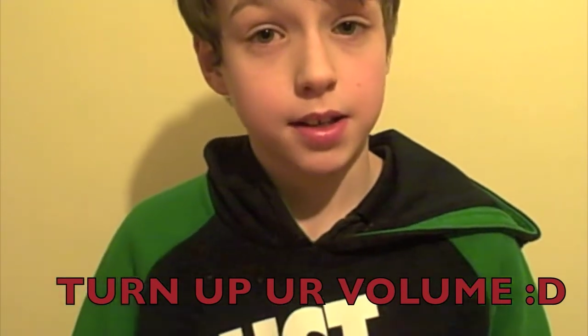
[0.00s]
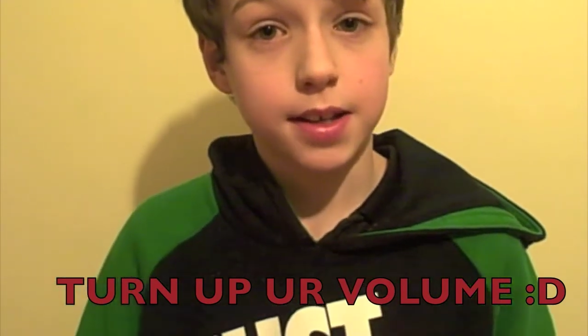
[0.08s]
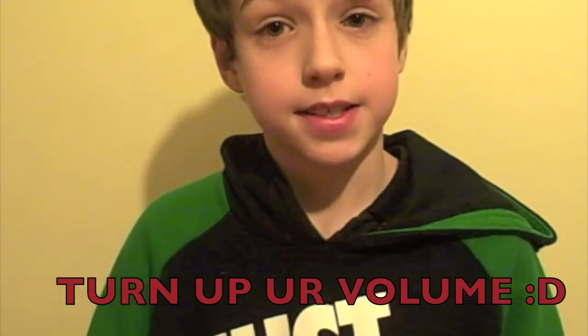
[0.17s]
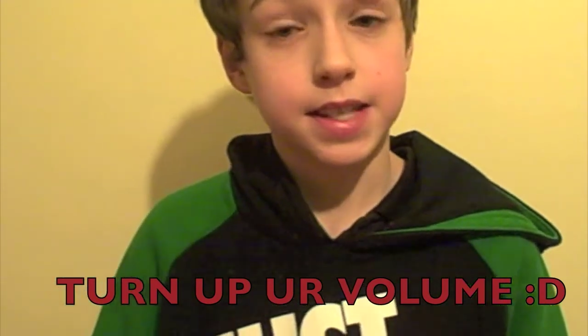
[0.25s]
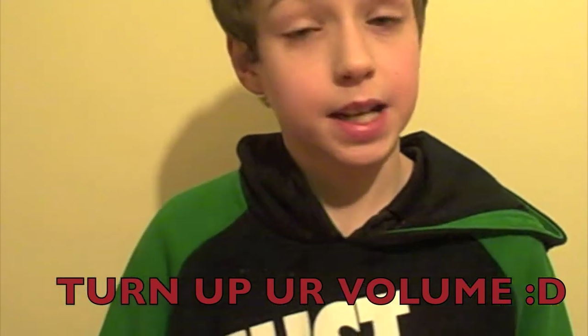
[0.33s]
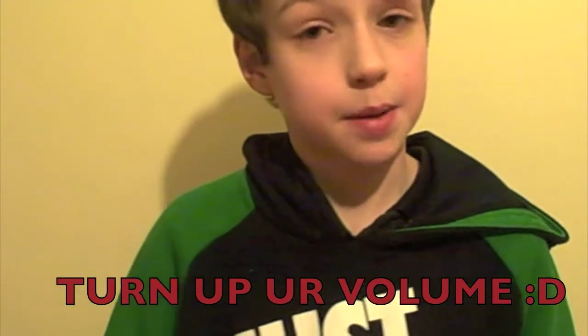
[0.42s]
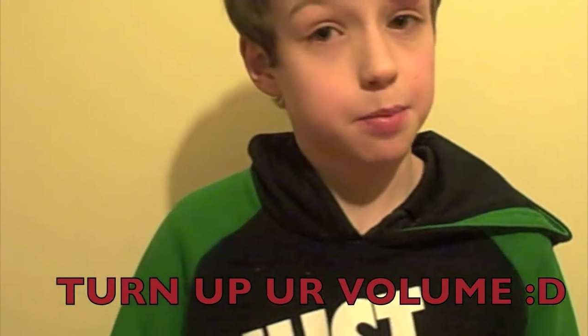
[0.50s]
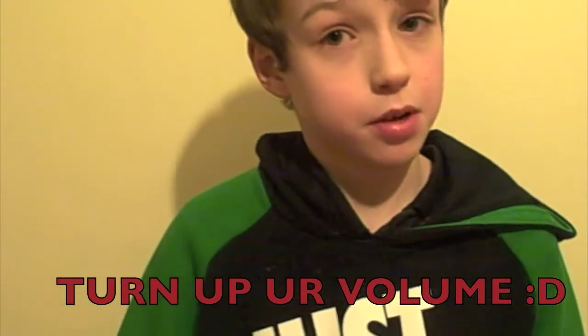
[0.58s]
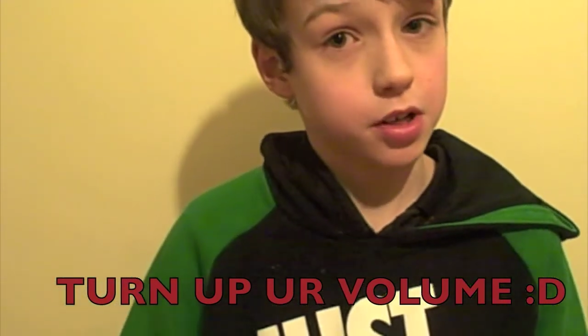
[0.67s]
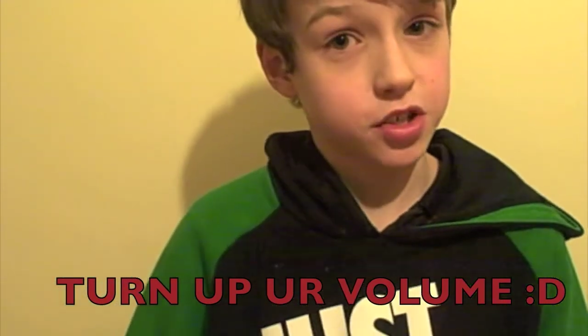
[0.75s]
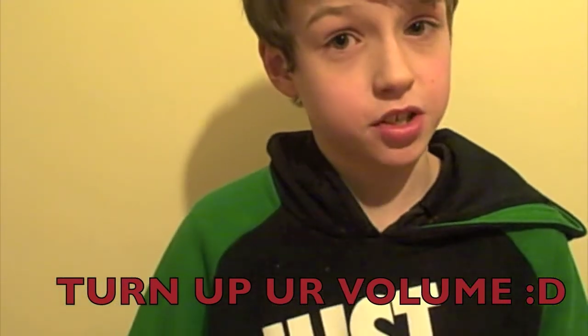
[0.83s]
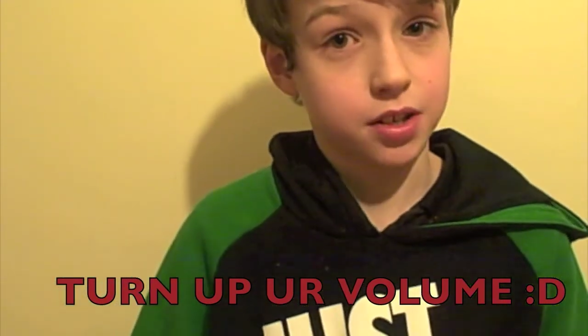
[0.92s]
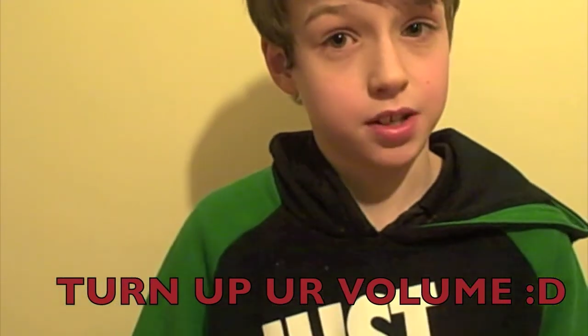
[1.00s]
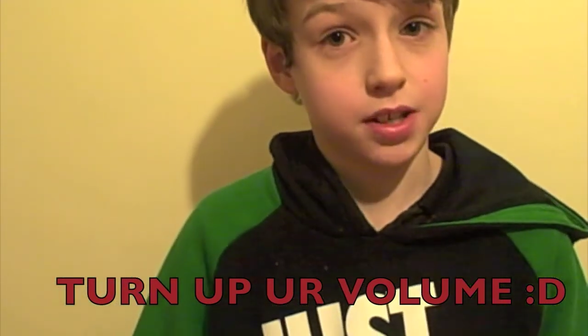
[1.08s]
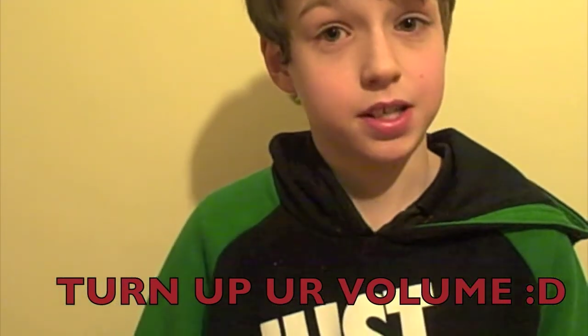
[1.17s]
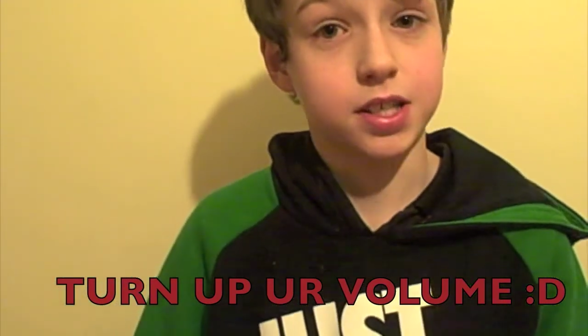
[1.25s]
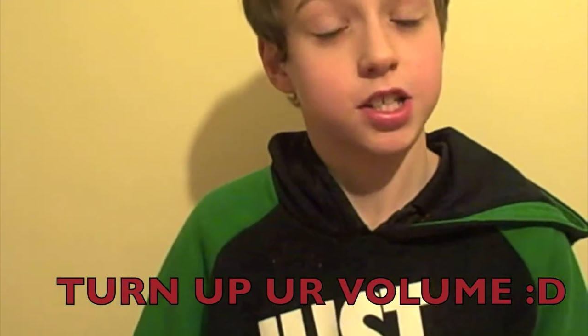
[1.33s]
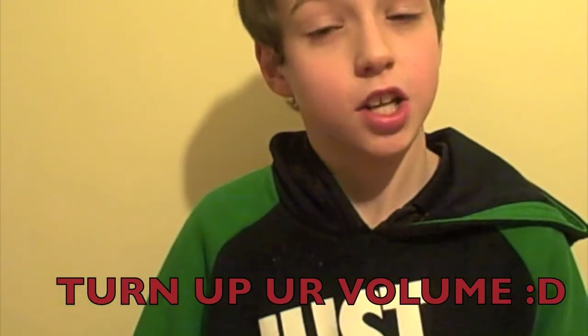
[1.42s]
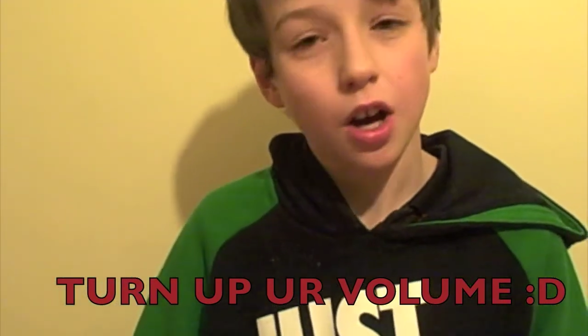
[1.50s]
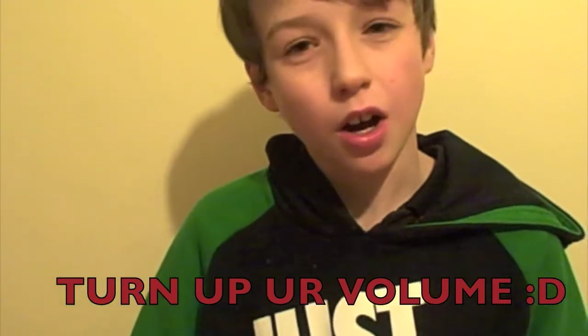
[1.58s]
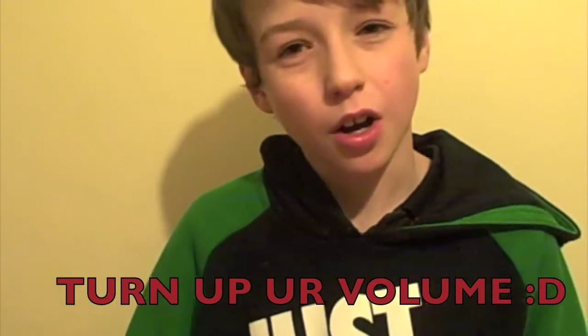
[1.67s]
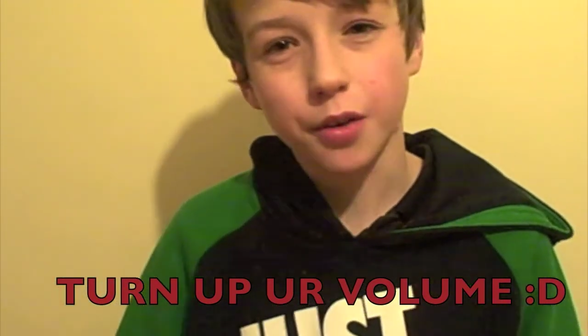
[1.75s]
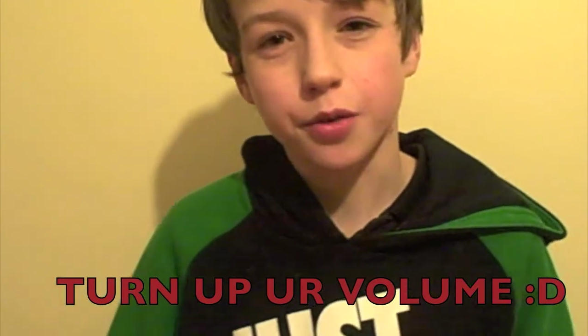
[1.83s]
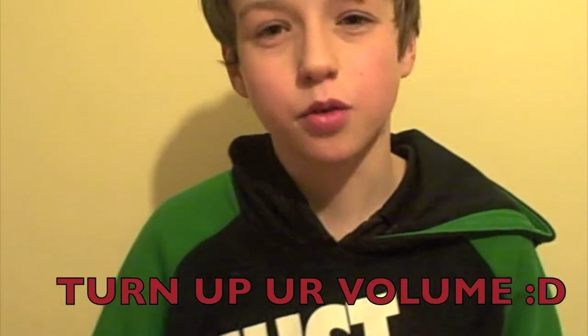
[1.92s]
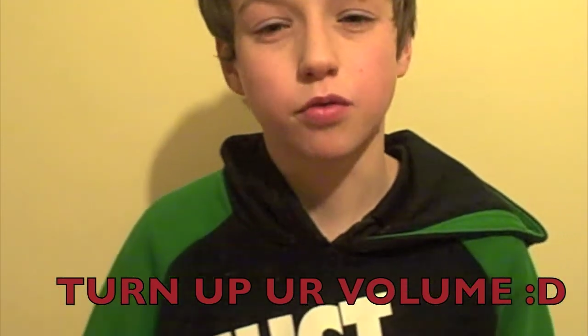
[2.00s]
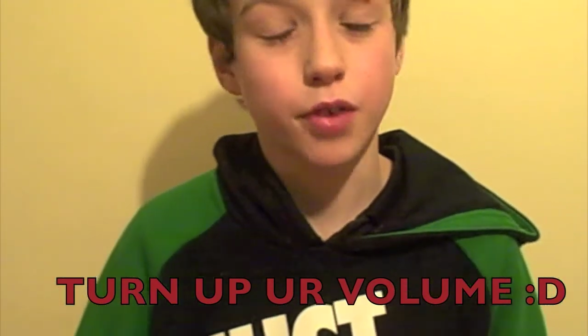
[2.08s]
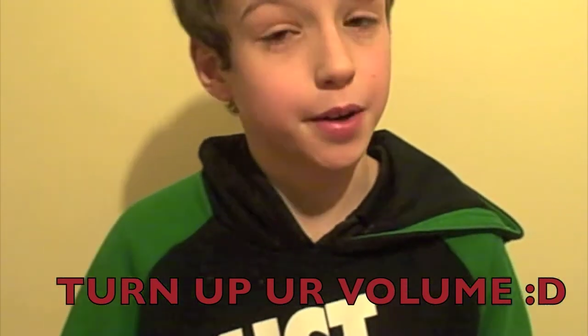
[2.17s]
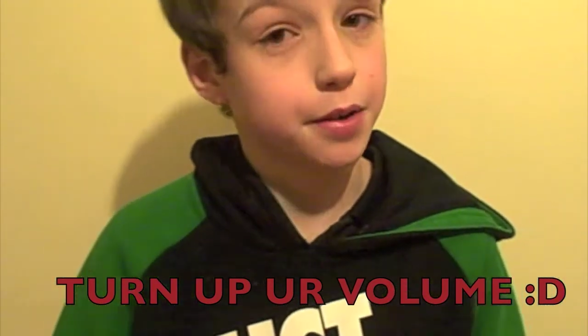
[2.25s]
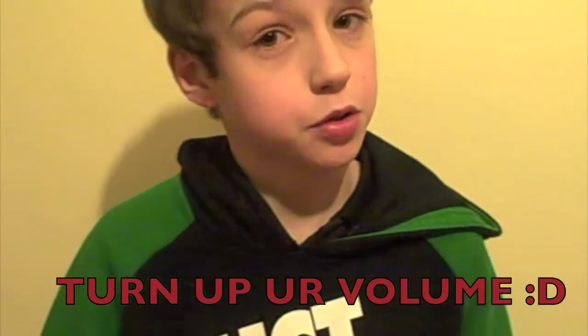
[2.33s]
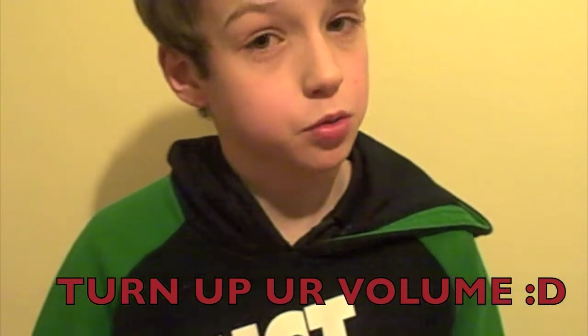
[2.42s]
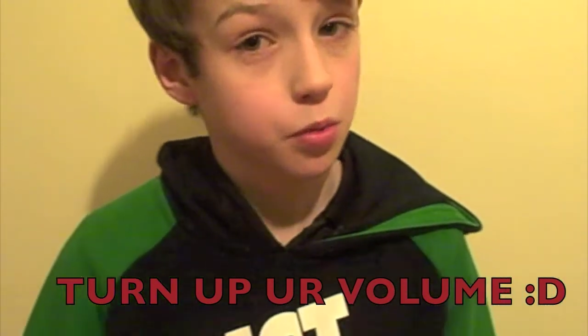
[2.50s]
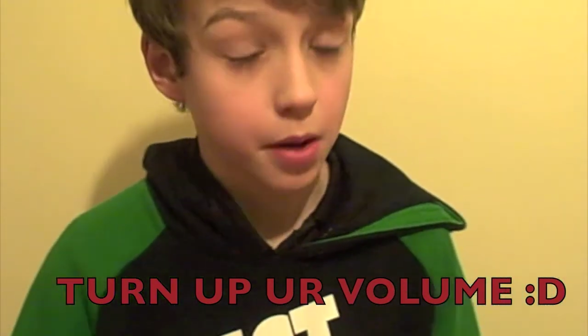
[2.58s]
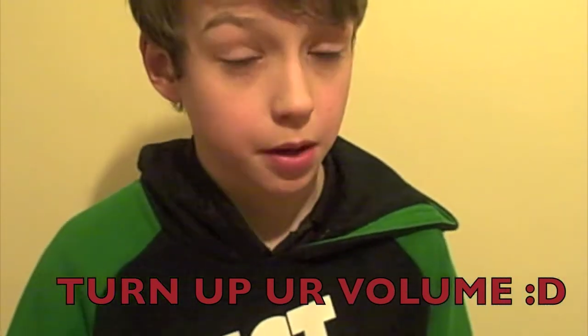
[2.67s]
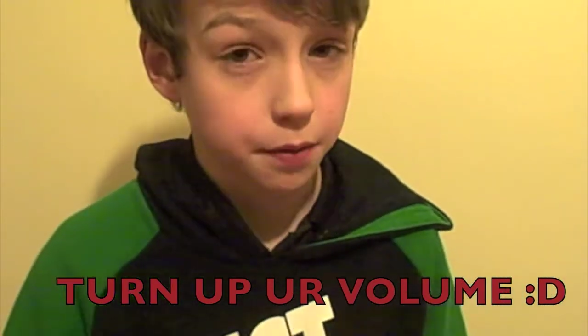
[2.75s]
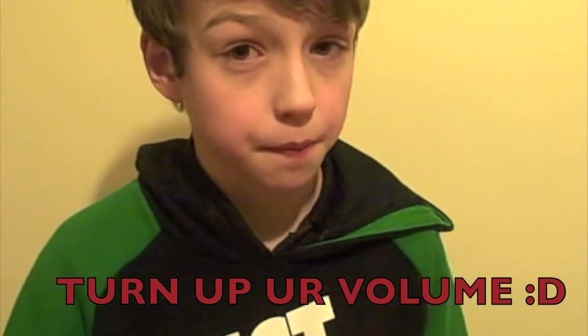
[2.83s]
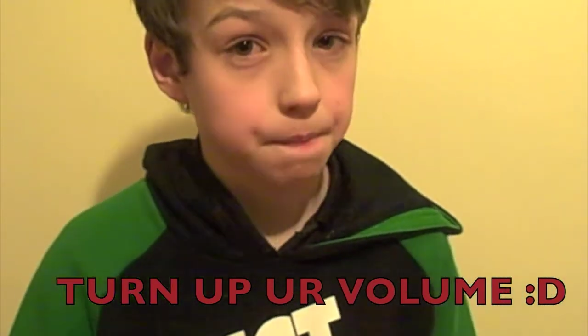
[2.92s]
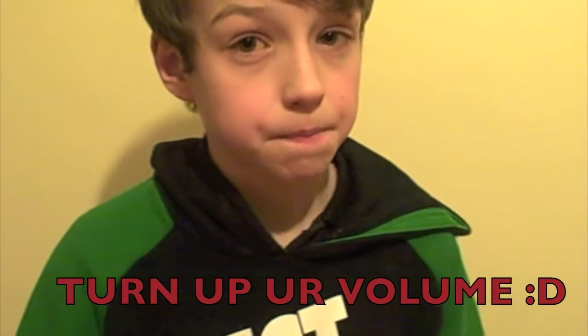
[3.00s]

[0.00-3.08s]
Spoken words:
Second person is the AutoRaider12.